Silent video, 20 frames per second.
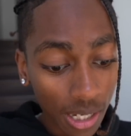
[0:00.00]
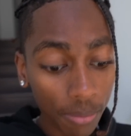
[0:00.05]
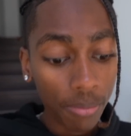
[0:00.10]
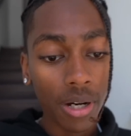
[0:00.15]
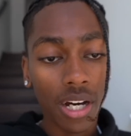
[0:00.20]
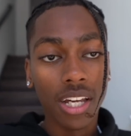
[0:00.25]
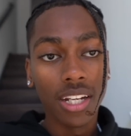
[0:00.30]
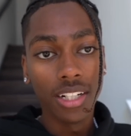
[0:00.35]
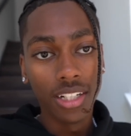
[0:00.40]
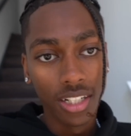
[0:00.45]

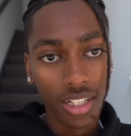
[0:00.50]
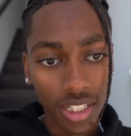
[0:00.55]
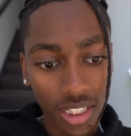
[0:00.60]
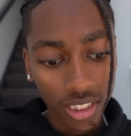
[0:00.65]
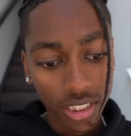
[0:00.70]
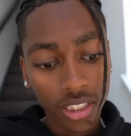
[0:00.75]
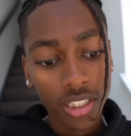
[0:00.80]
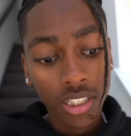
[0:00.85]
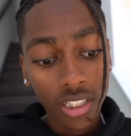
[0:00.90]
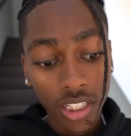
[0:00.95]
But
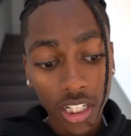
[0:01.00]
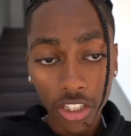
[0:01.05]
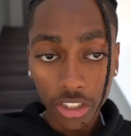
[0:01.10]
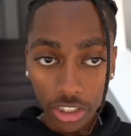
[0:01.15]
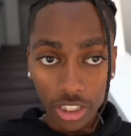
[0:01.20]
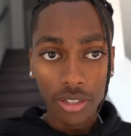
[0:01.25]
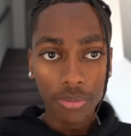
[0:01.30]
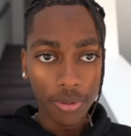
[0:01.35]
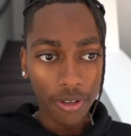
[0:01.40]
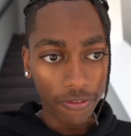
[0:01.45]
it
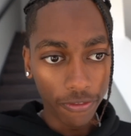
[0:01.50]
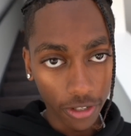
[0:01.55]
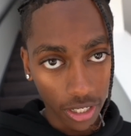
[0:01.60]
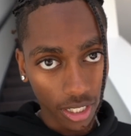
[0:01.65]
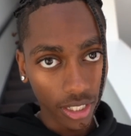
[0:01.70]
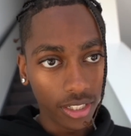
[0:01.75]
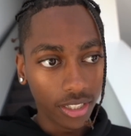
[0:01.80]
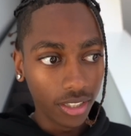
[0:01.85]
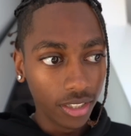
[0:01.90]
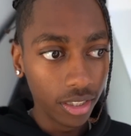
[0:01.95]
should be fun.